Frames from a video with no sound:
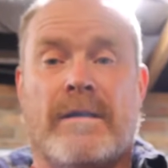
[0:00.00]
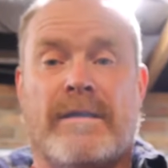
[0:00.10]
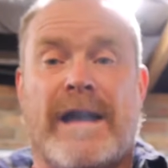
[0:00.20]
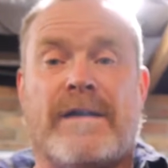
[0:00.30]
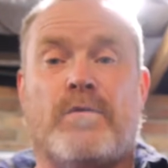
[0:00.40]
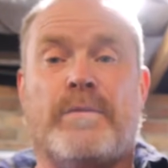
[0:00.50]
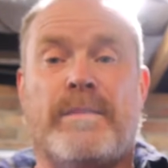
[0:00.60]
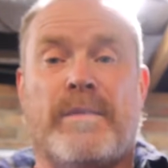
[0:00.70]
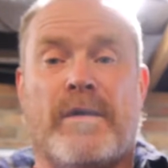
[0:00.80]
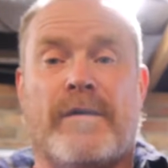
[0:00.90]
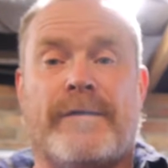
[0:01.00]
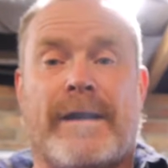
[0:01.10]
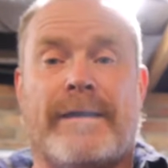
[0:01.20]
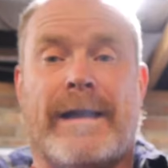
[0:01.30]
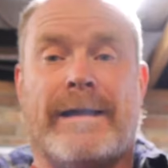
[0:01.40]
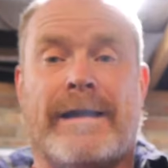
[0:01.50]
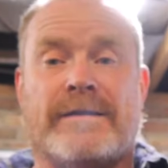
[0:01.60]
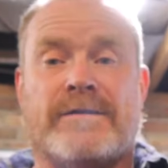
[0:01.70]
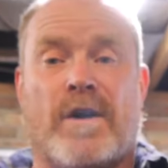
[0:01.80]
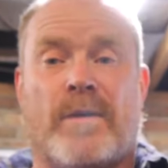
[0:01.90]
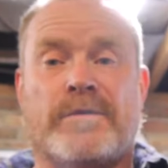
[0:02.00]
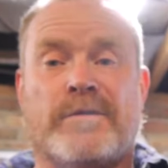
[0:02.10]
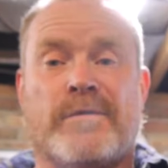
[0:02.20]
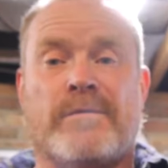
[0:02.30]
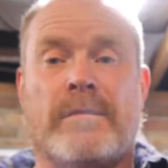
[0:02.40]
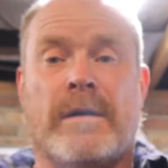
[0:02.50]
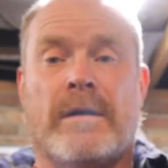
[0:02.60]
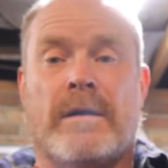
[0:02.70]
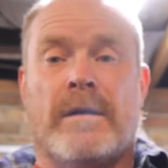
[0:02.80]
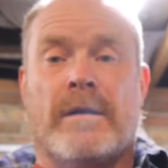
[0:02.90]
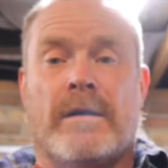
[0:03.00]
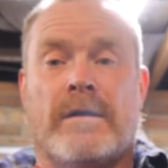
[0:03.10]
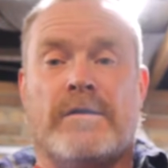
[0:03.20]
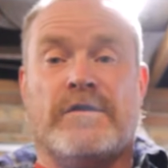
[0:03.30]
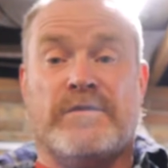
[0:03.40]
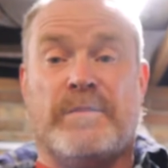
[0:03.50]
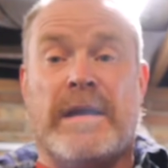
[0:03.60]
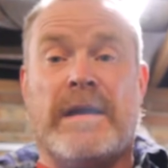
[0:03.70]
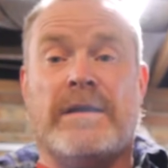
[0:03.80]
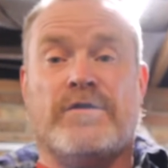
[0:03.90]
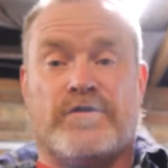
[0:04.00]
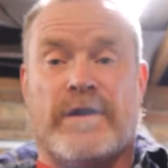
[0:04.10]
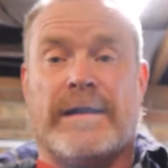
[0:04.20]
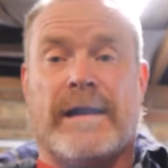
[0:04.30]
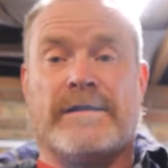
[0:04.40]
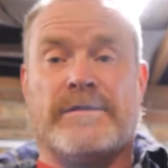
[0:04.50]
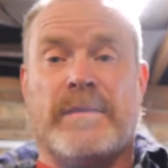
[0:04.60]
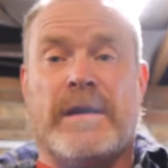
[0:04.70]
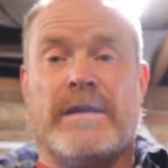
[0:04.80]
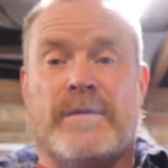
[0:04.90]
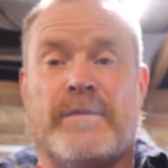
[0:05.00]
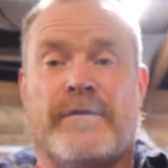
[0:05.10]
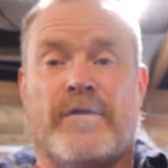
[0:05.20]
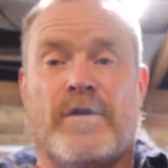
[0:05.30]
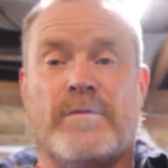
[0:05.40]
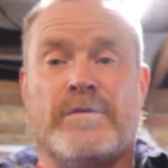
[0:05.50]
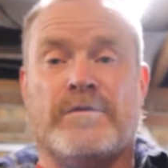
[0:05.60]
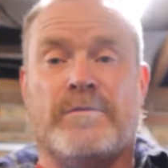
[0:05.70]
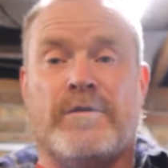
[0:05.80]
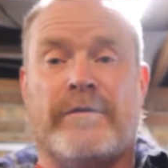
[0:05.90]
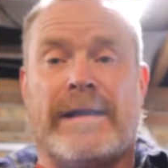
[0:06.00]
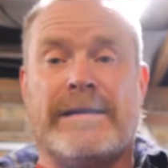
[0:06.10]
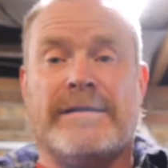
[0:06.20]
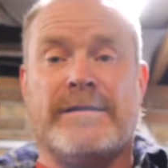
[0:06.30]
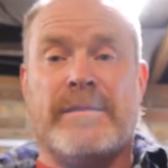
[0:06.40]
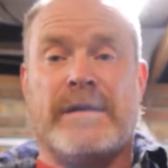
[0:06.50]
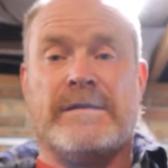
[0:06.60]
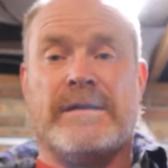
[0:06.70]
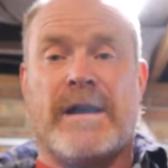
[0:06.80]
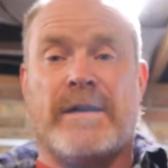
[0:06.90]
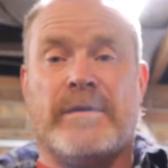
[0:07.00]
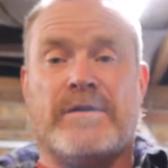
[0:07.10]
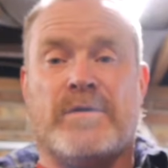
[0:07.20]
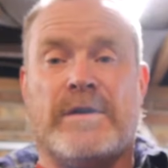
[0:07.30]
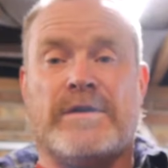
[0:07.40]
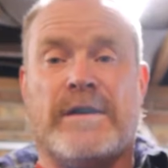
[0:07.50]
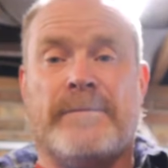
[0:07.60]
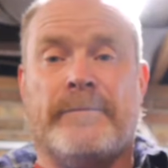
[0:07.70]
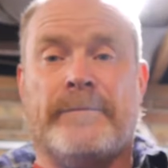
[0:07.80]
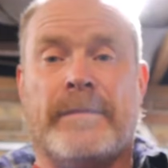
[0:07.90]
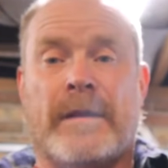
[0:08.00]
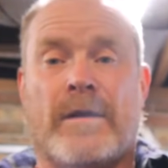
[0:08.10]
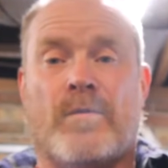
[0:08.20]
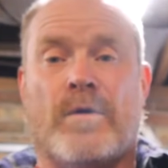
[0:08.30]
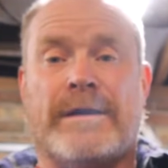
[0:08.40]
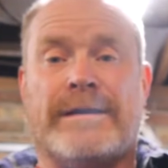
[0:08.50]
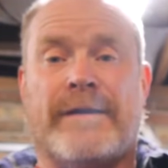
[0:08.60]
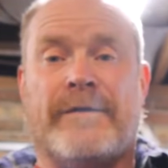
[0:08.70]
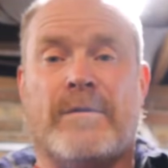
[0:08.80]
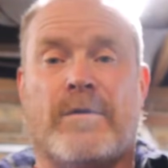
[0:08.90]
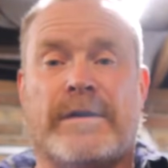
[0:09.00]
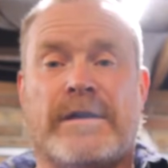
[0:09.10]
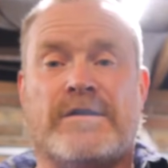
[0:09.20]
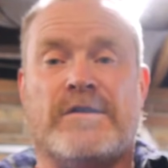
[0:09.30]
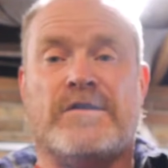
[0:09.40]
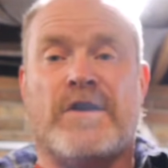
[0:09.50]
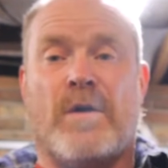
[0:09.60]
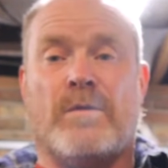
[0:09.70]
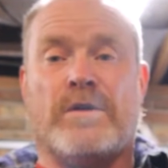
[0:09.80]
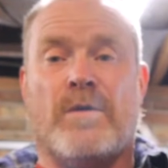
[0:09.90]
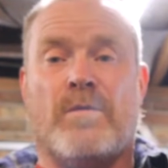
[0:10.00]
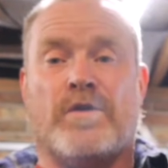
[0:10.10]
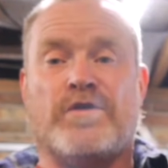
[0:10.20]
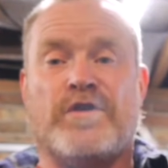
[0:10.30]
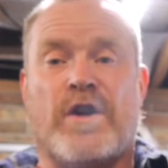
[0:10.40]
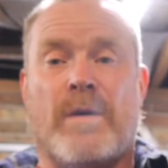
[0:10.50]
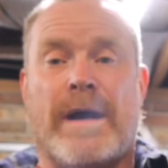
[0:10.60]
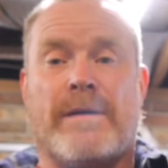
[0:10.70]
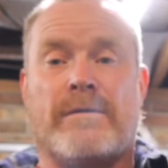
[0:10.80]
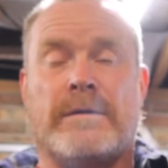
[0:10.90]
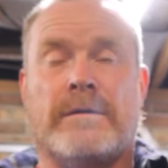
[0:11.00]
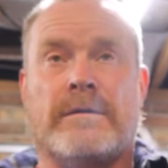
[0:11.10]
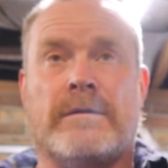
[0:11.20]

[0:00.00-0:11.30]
that would be perfect, that gets optimum speed, straight line speed and performance, but the reality is it makes your car a bit twitchy. What you definitely want is toe, you don't want toe out.